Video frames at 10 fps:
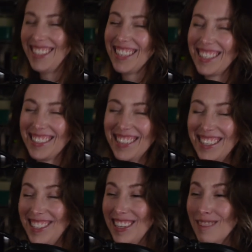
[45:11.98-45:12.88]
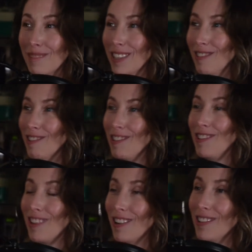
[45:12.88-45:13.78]
existed, but you just
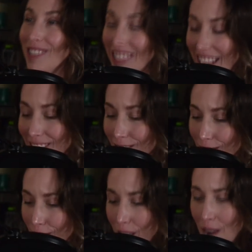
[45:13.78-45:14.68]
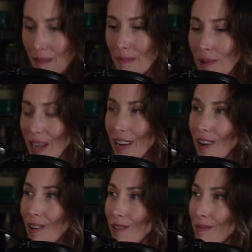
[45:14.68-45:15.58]
chose to like sort of bring it
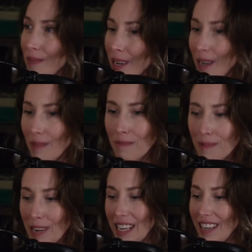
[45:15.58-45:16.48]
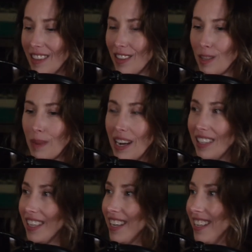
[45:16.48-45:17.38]
home, bring it into the
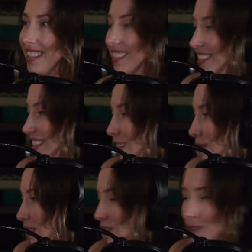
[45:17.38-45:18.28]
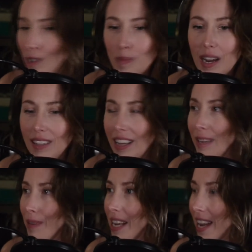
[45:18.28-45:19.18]
spotlight. Whatever spotlight
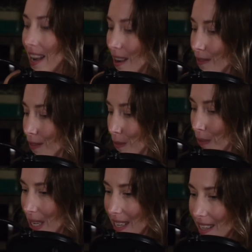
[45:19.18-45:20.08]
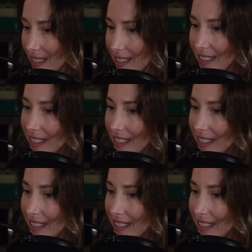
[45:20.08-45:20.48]
we have, weak and